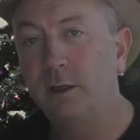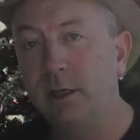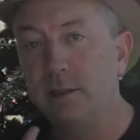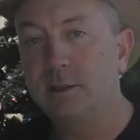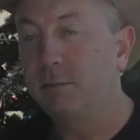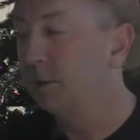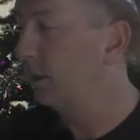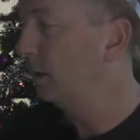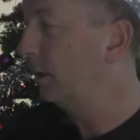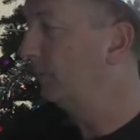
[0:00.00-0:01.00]
We got some,
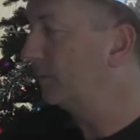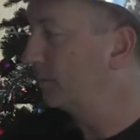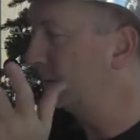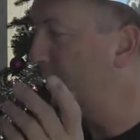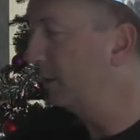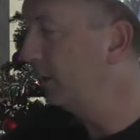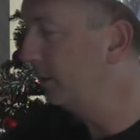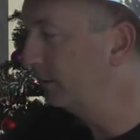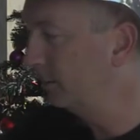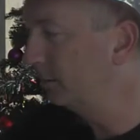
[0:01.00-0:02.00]
uh, obviously a lot
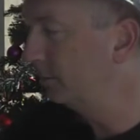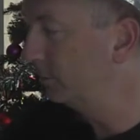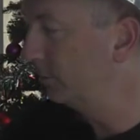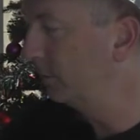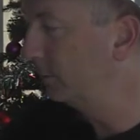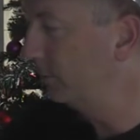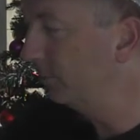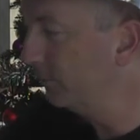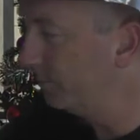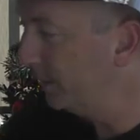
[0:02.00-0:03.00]
here to drink
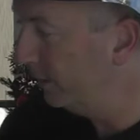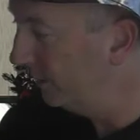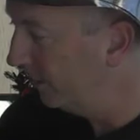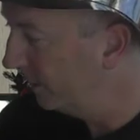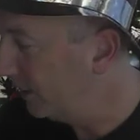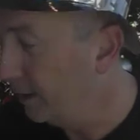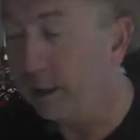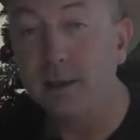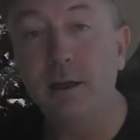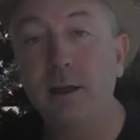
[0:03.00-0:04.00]
through
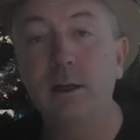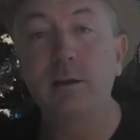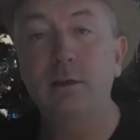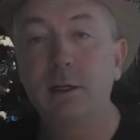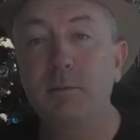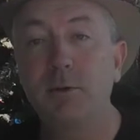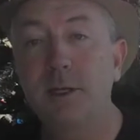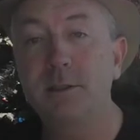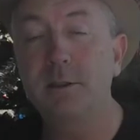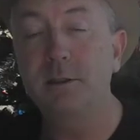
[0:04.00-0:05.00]
and uh, a couple
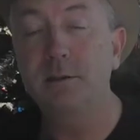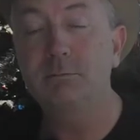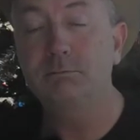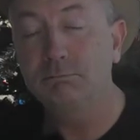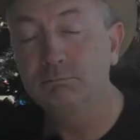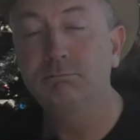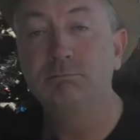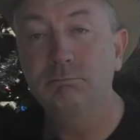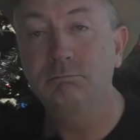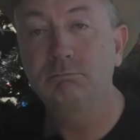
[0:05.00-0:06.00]
things to
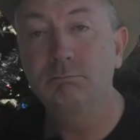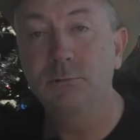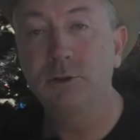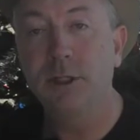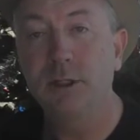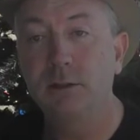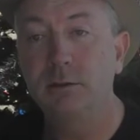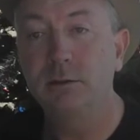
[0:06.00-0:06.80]
drink